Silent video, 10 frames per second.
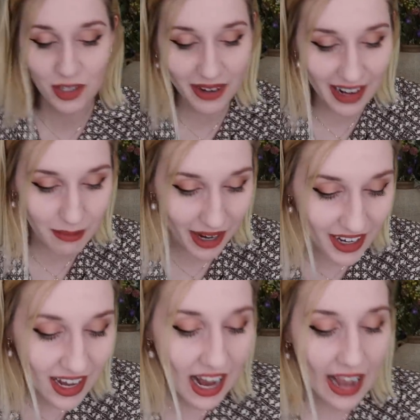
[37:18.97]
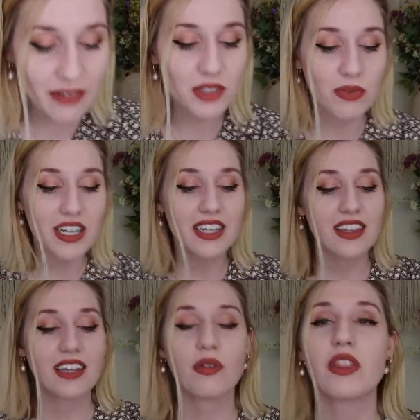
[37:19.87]
Who am I? I was reading,
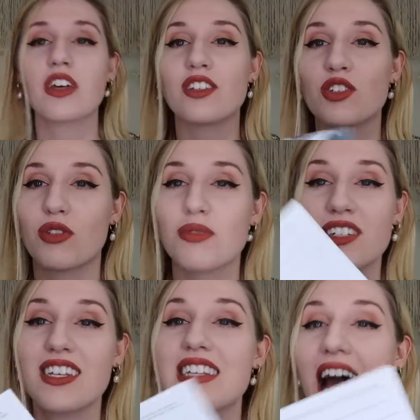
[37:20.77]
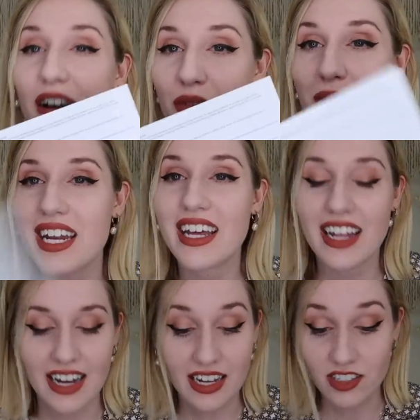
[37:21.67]
like, the description says have a minute,
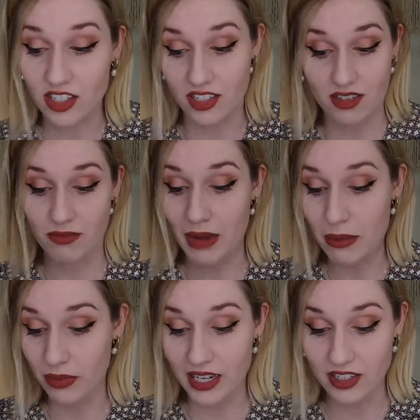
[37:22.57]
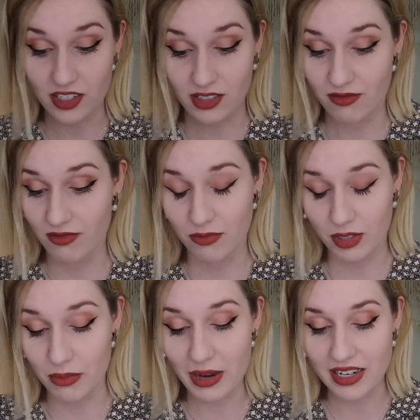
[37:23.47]
and I just, my brain just
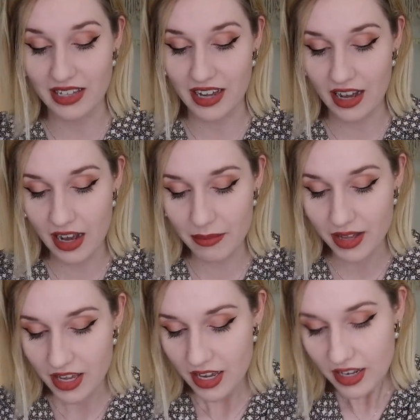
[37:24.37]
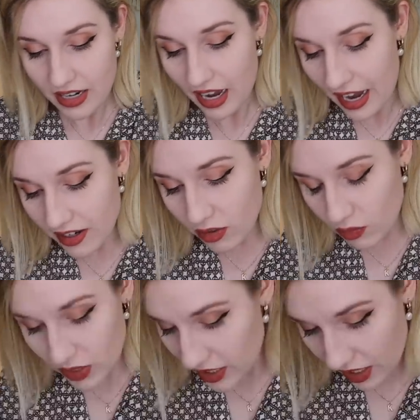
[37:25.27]
combined that. Now, I
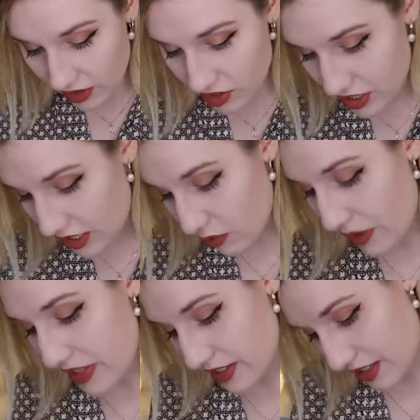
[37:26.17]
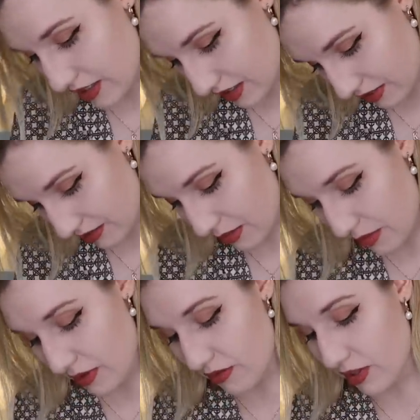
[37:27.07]
don't really understand what this is. I'm
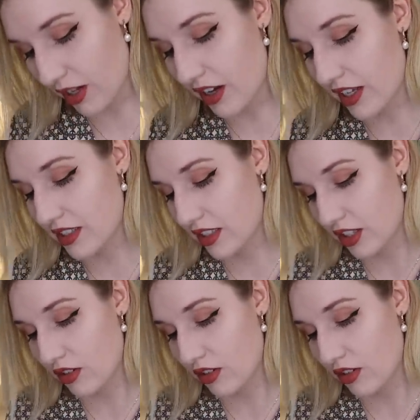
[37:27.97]
gonna be really honest.